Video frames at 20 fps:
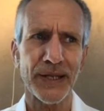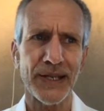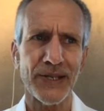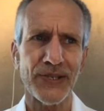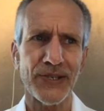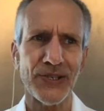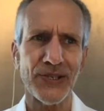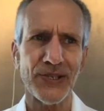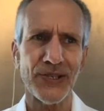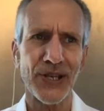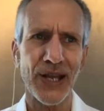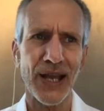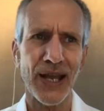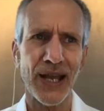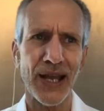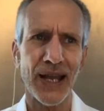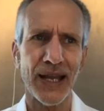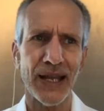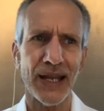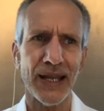
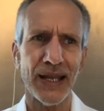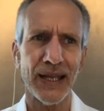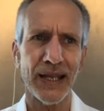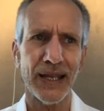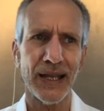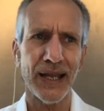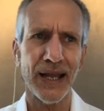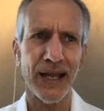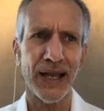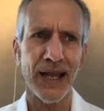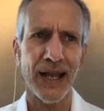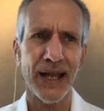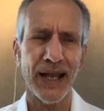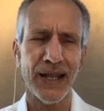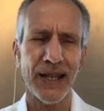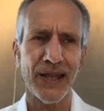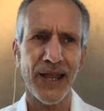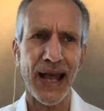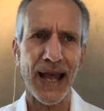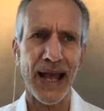say
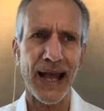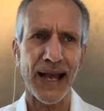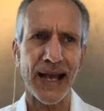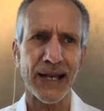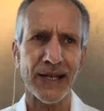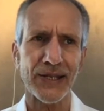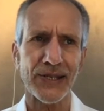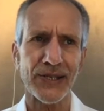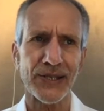that